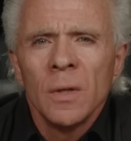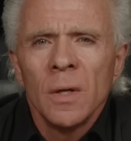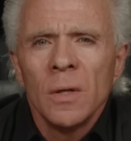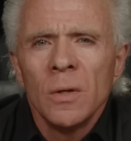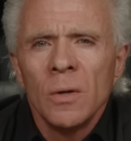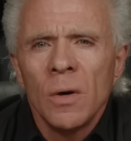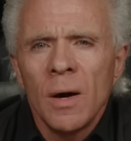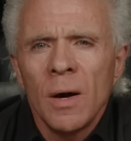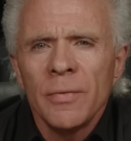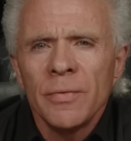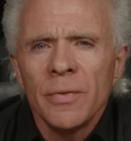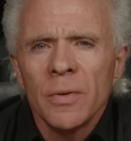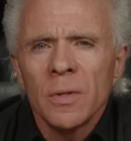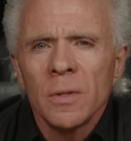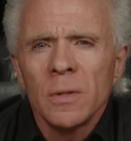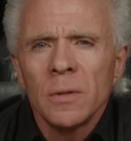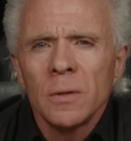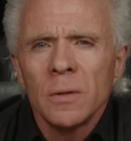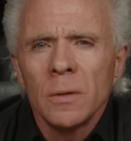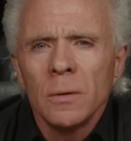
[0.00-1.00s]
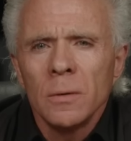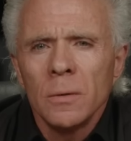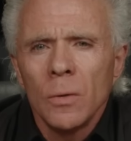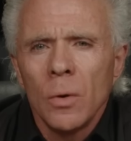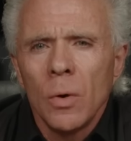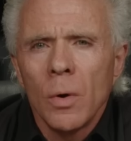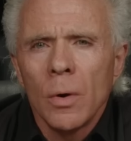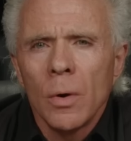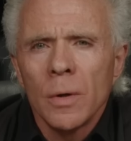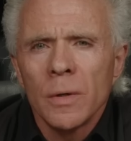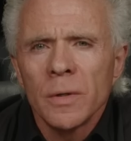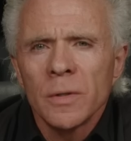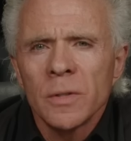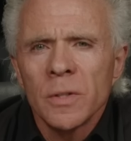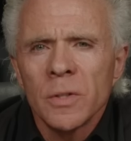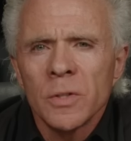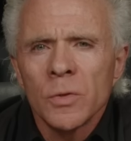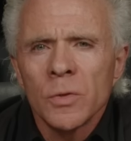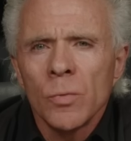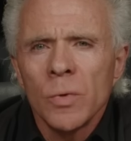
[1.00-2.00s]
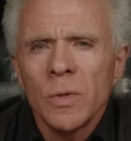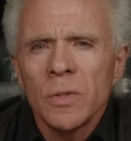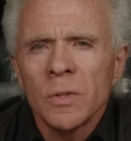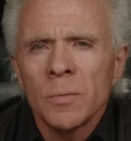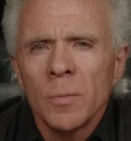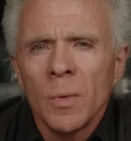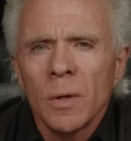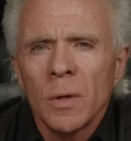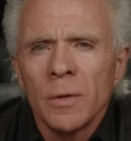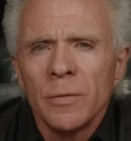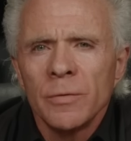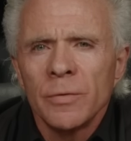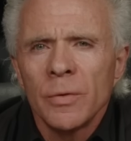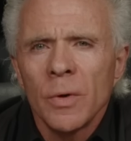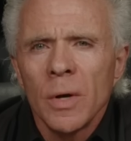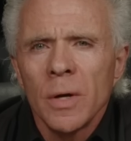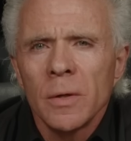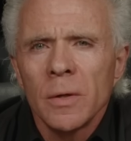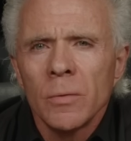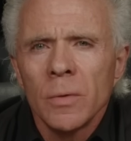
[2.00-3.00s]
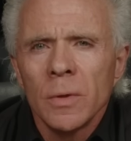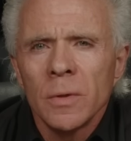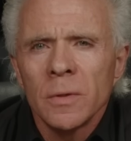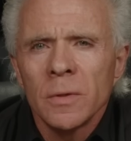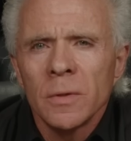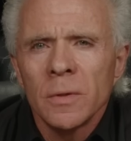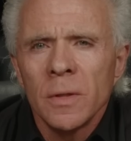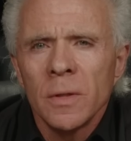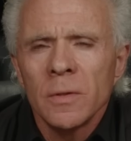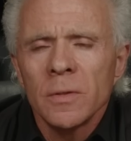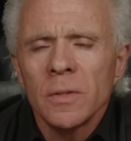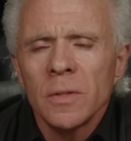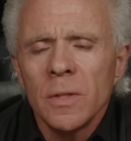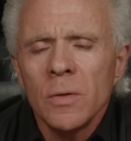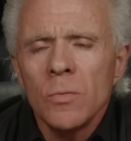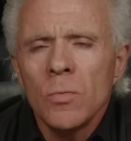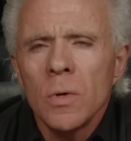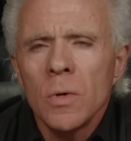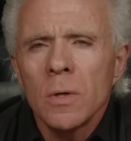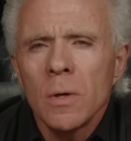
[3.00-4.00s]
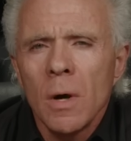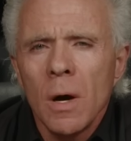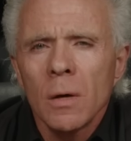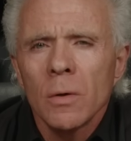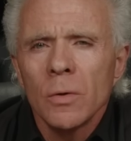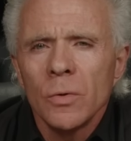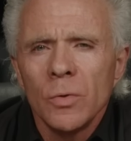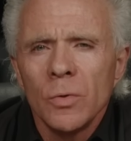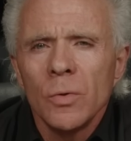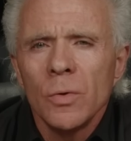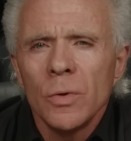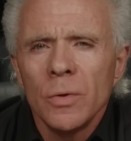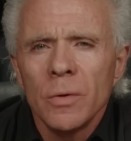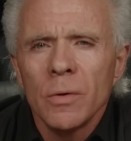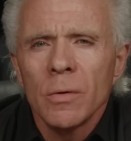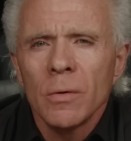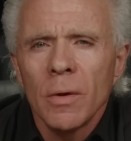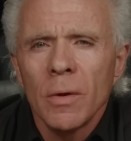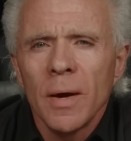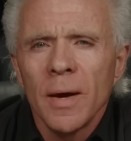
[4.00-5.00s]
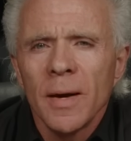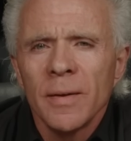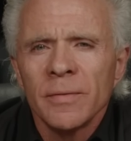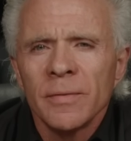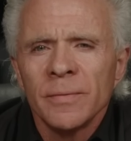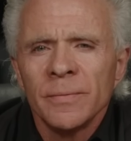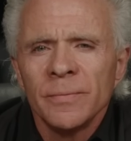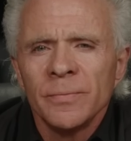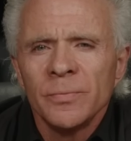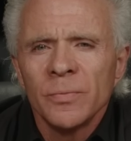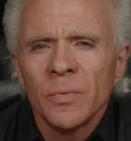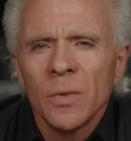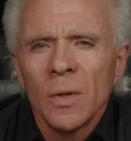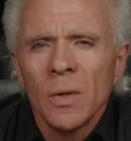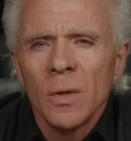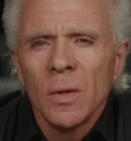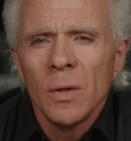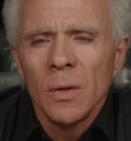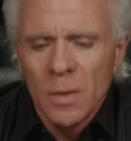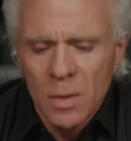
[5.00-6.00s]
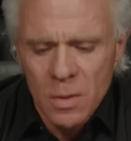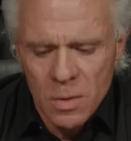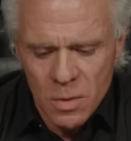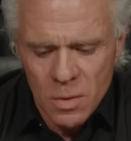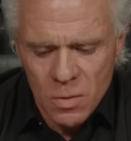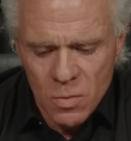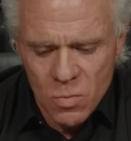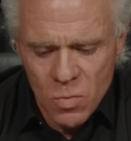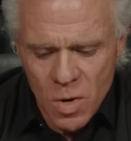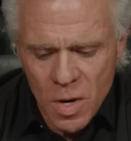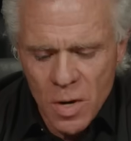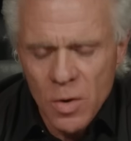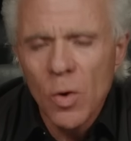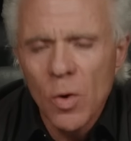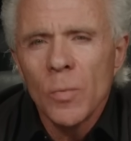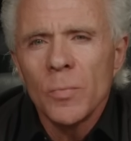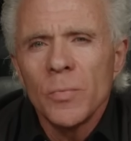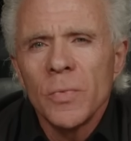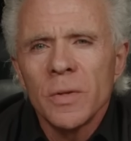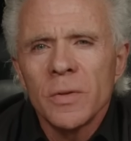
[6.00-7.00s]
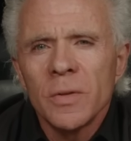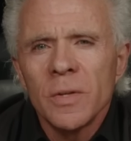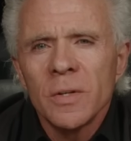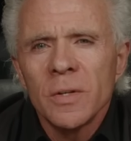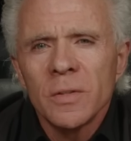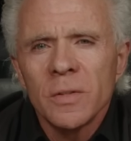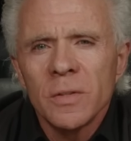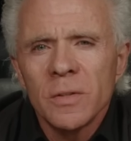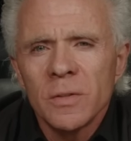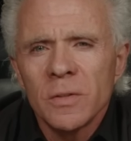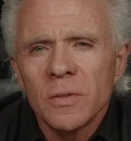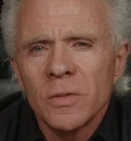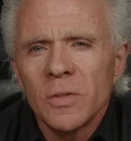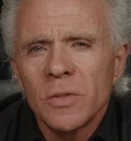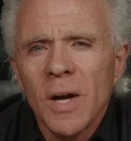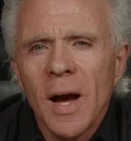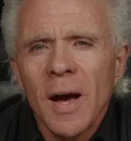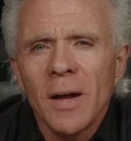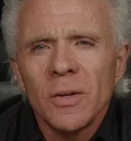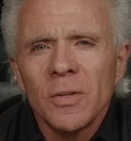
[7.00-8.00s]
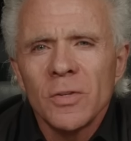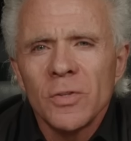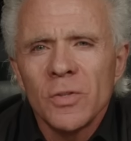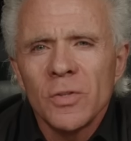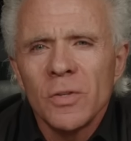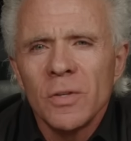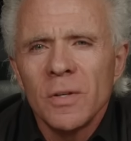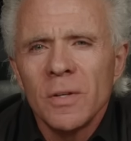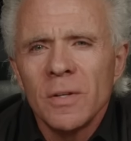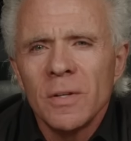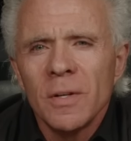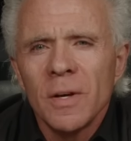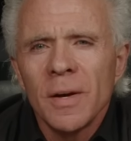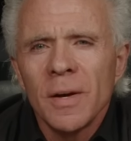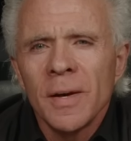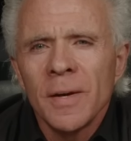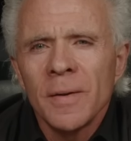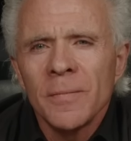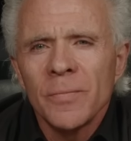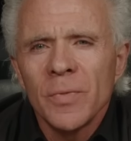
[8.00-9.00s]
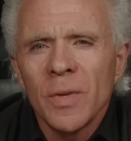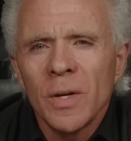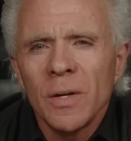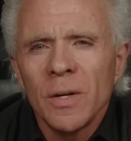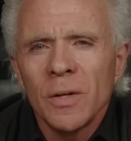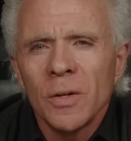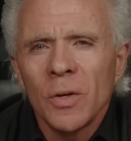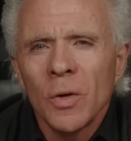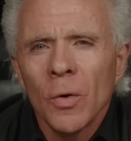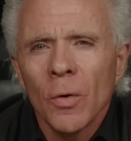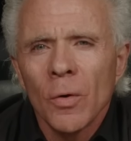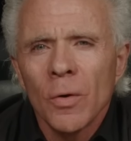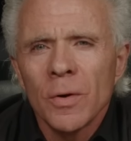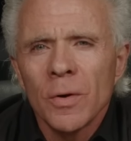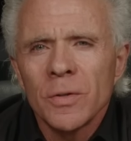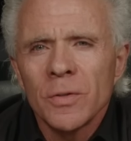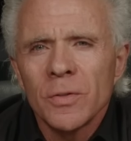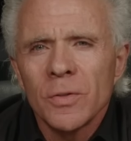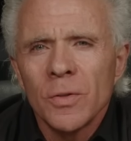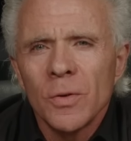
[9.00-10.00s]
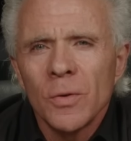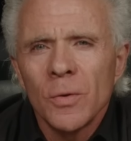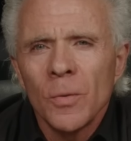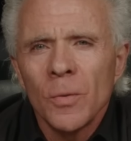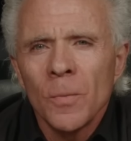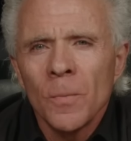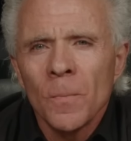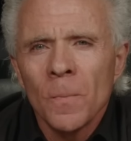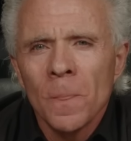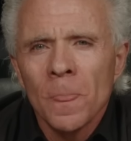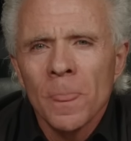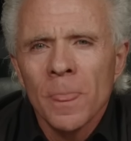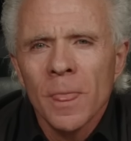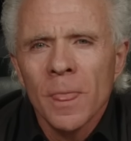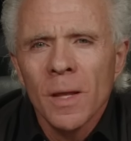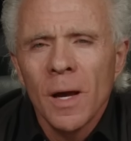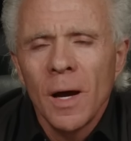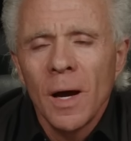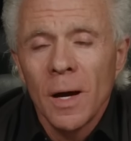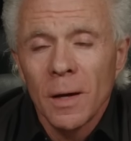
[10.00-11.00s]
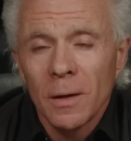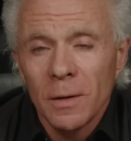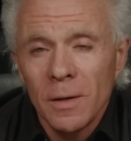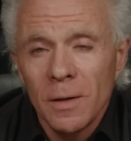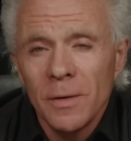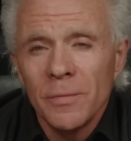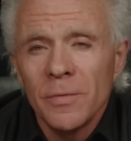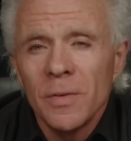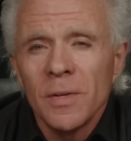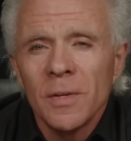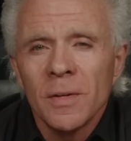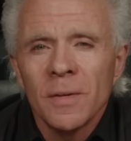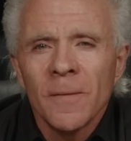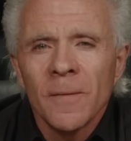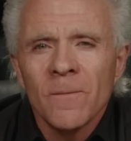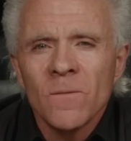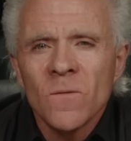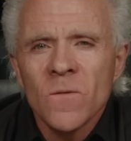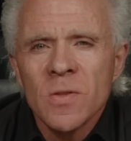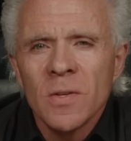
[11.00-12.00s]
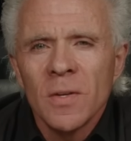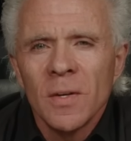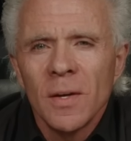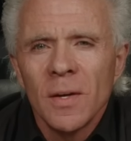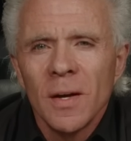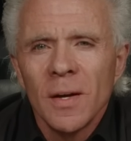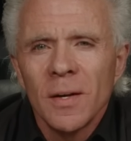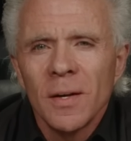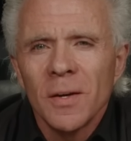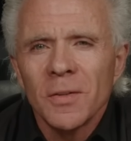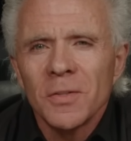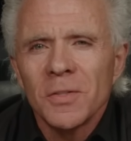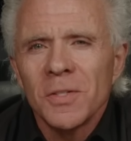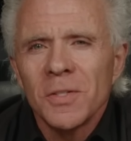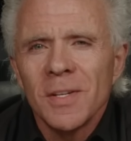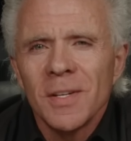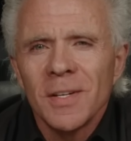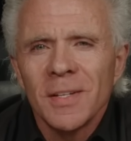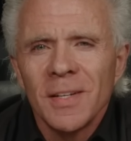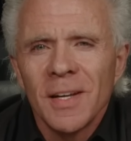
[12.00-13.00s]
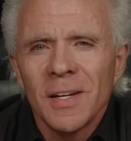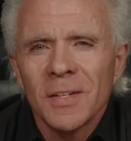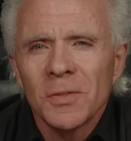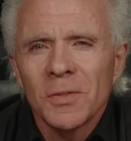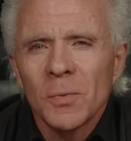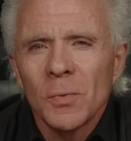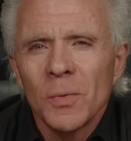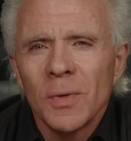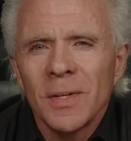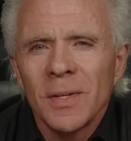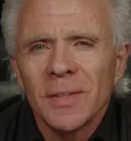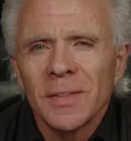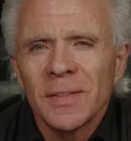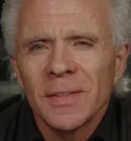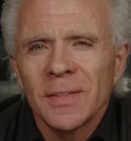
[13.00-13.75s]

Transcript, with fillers: and offer it unto the Lord as a sweet smelling fragrance and see what God will do in your life. Well, I hope that this has challenged you today and encouraged you. I love you, and I'll see you next week.